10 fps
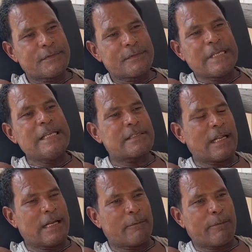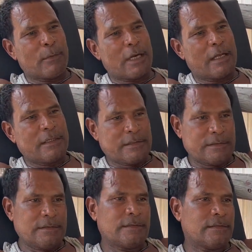The Eastern name, Gomora.
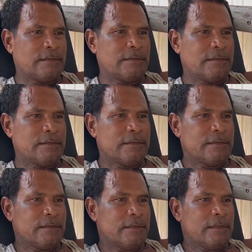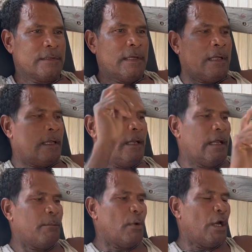
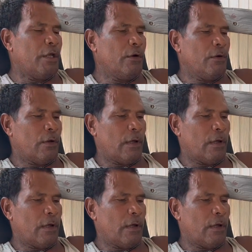Lynn Bynoe.